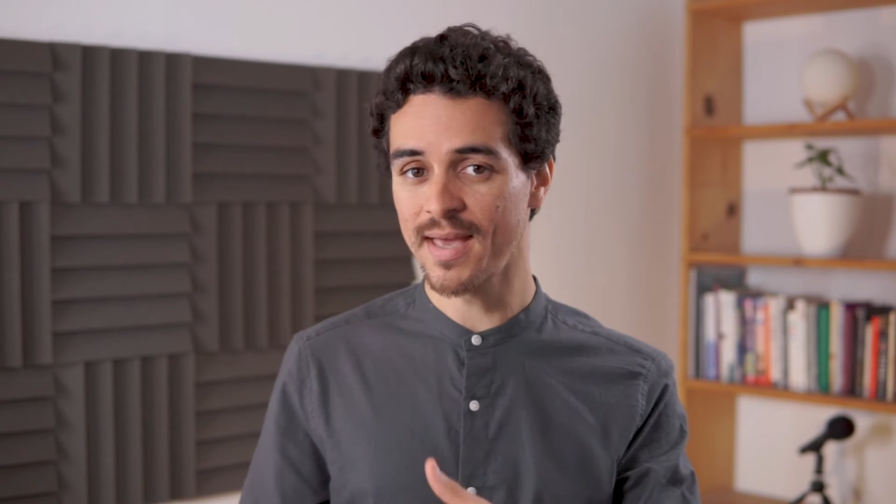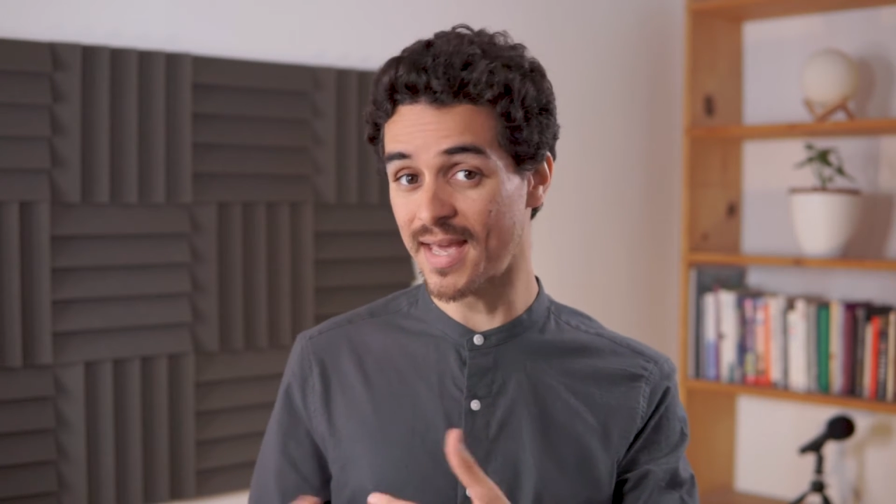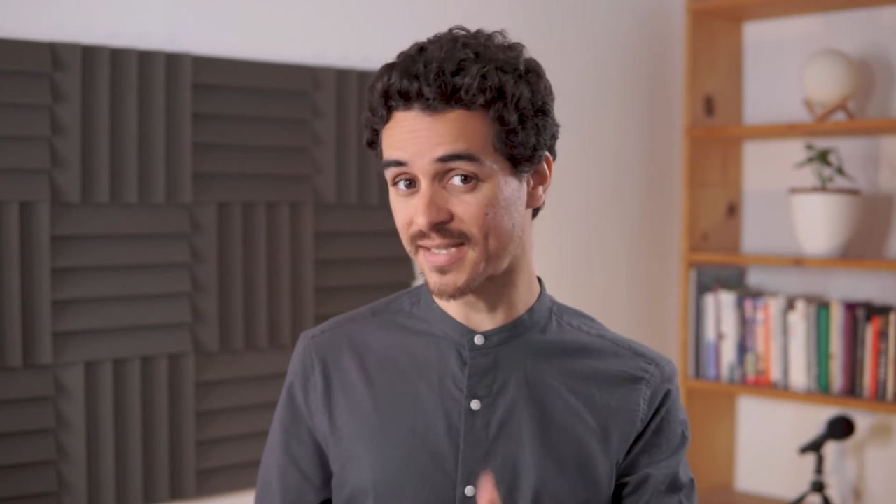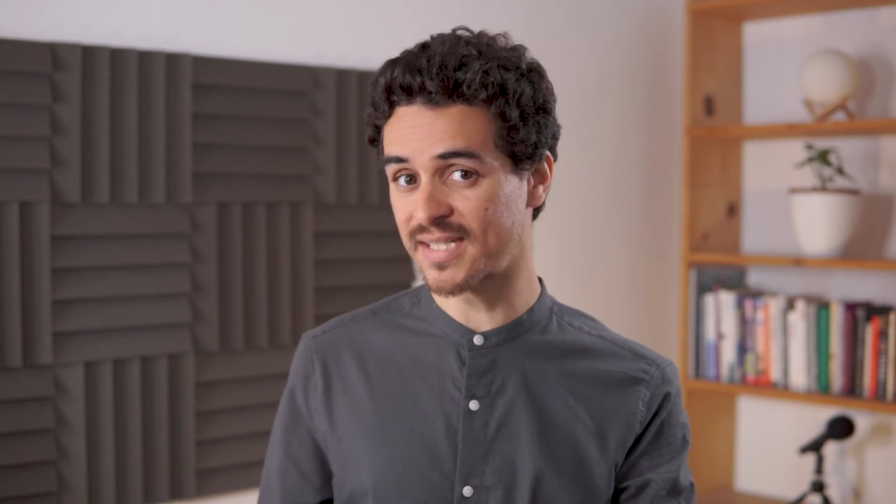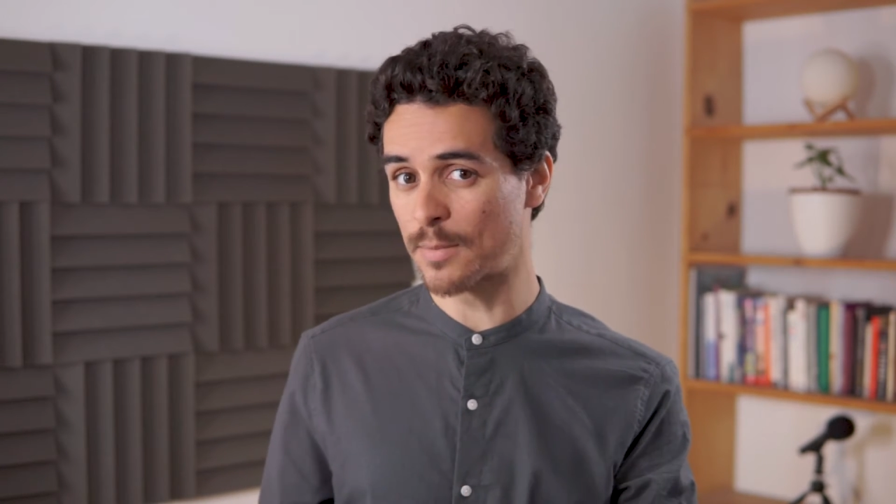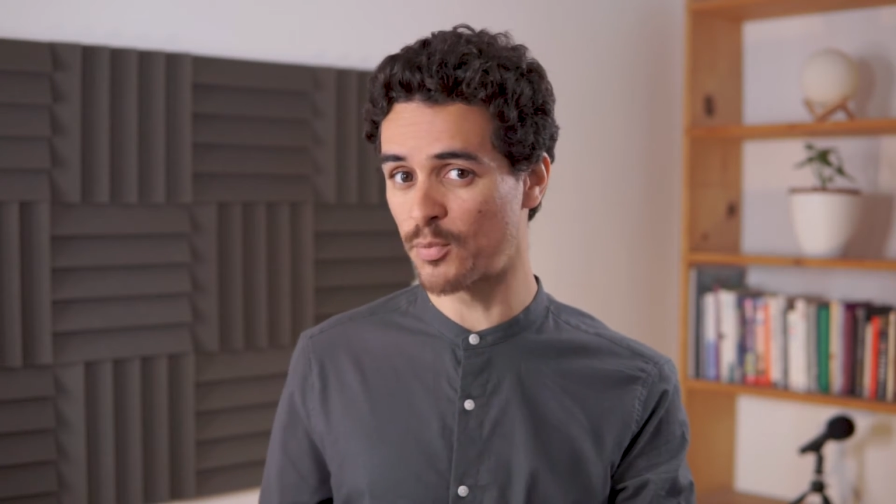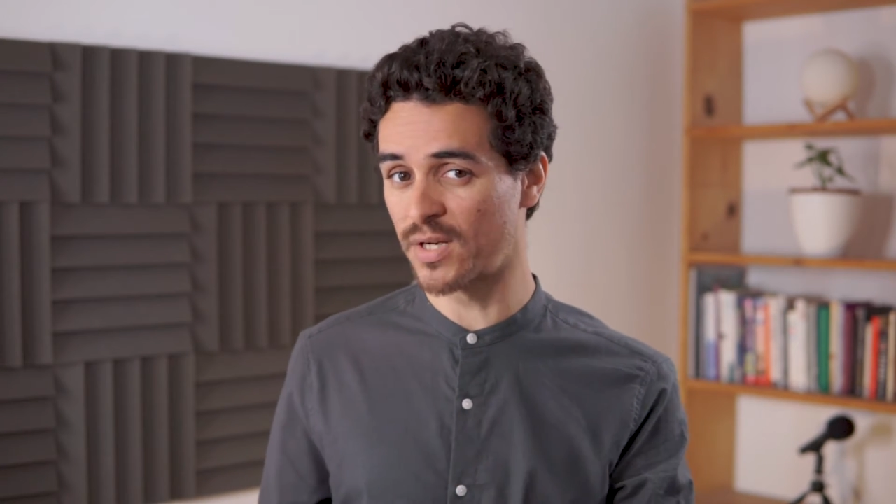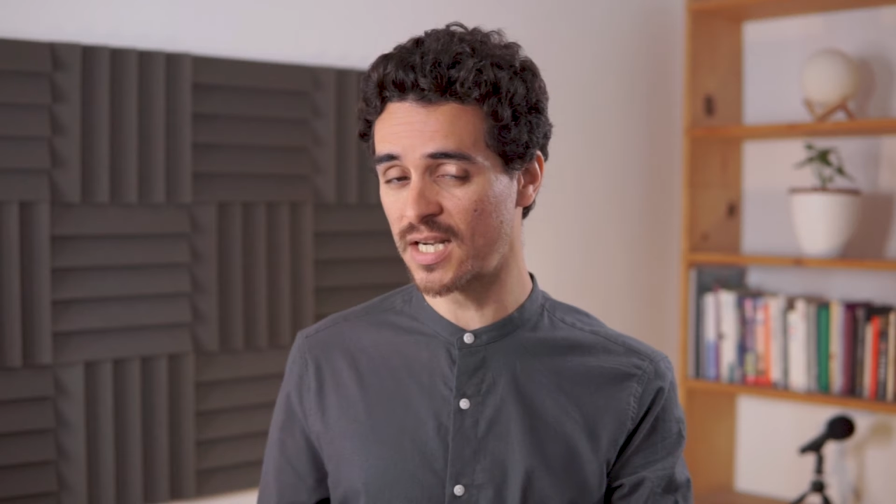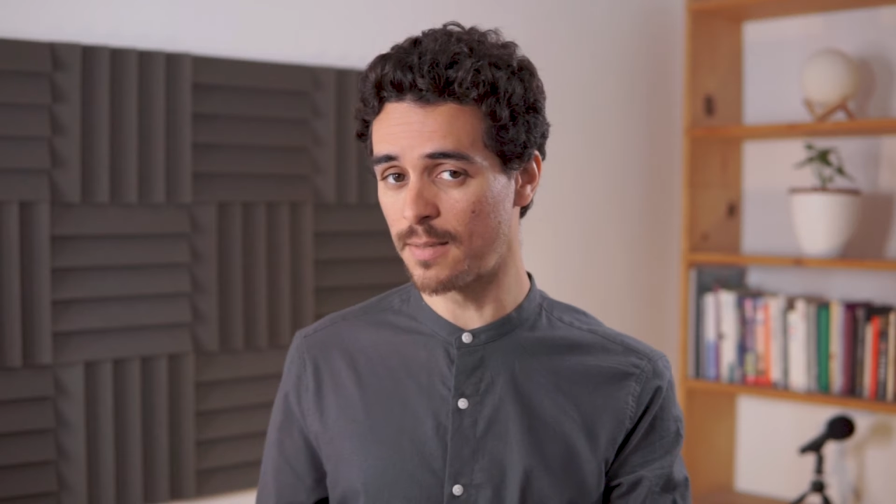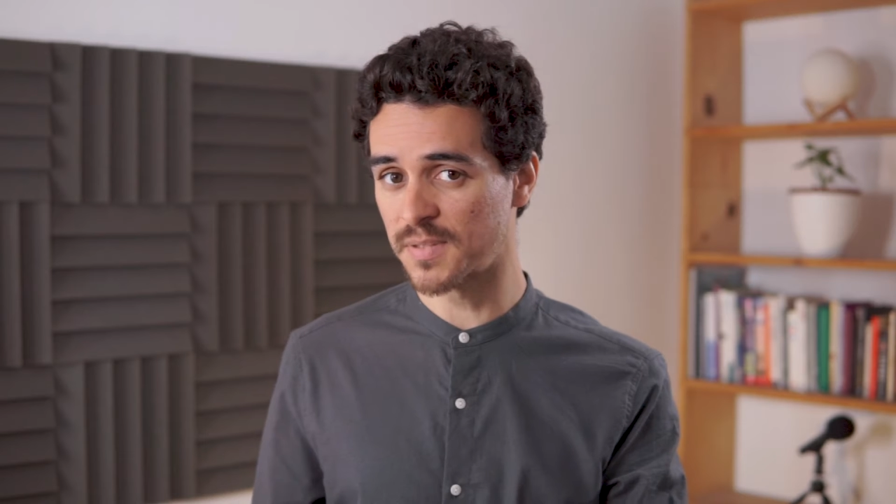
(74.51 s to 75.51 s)
as
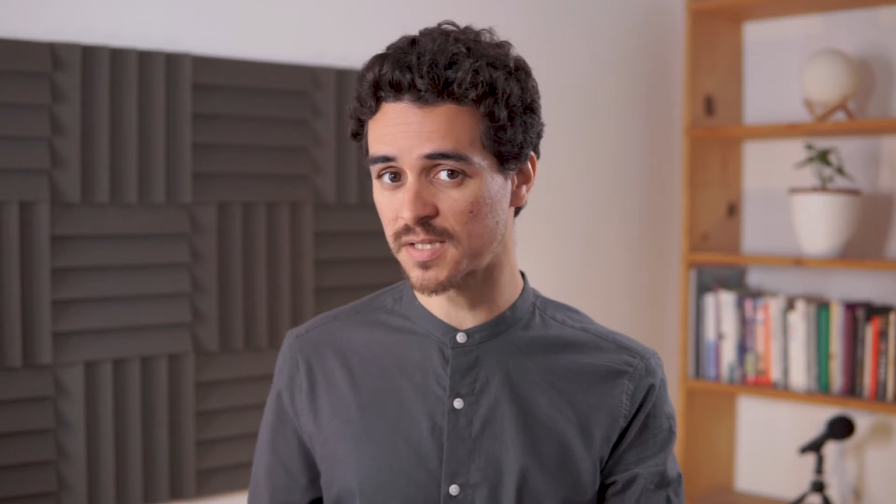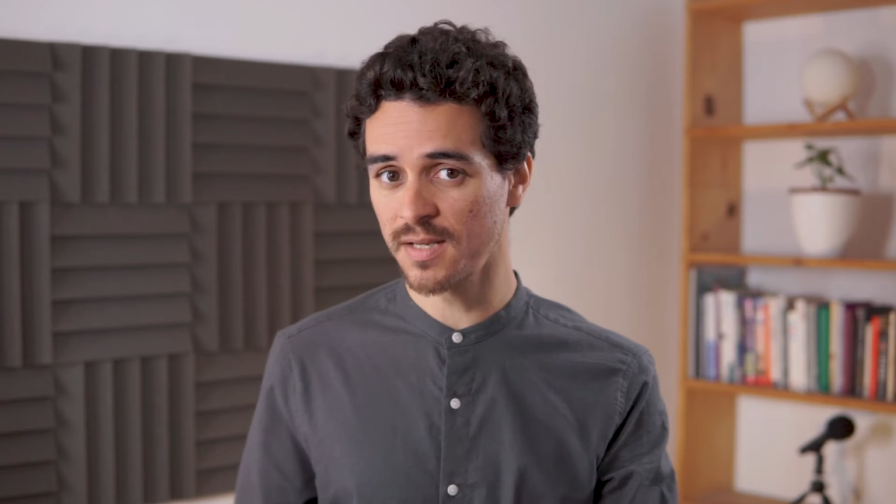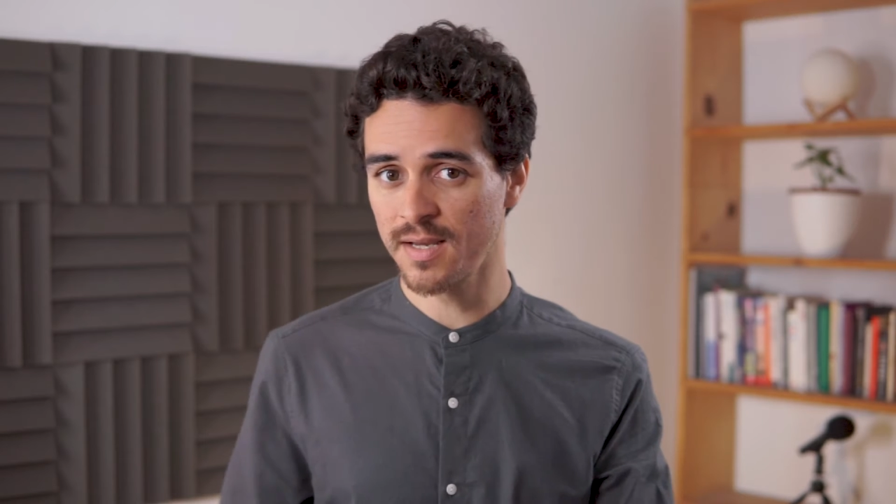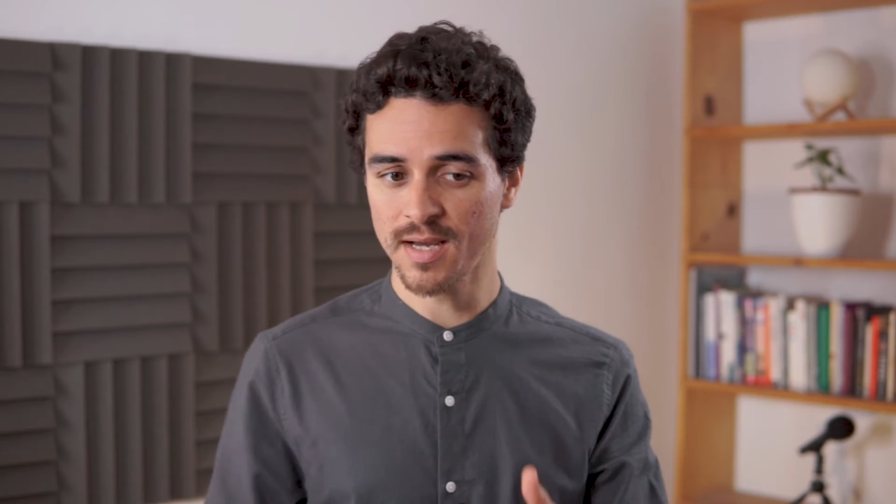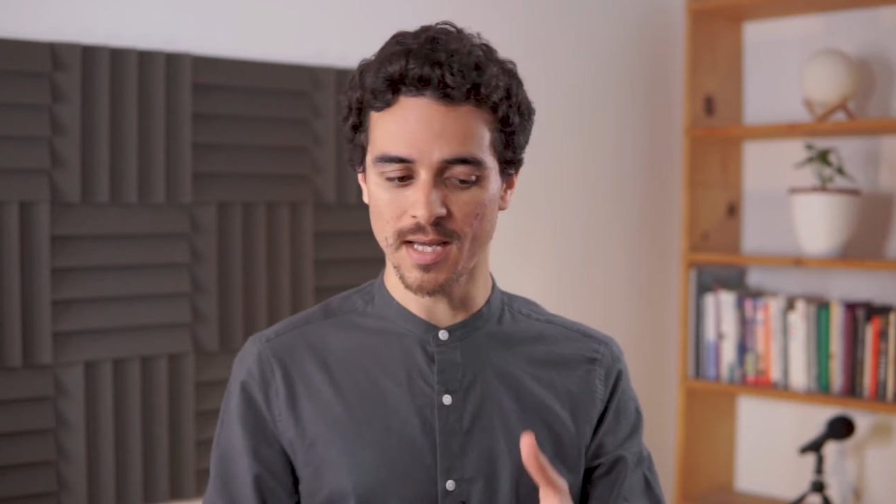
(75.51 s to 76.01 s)
separate clips,